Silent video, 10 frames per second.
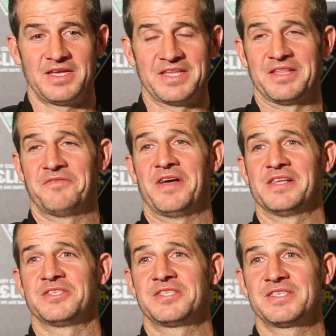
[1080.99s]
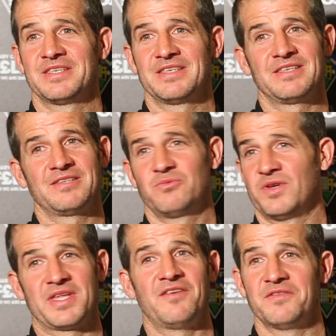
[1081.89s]
and the fans
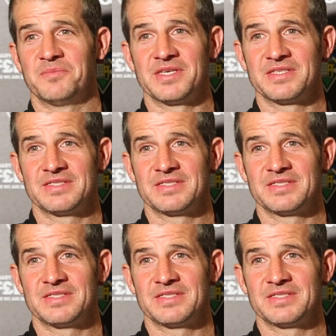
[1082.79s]
weren't having me.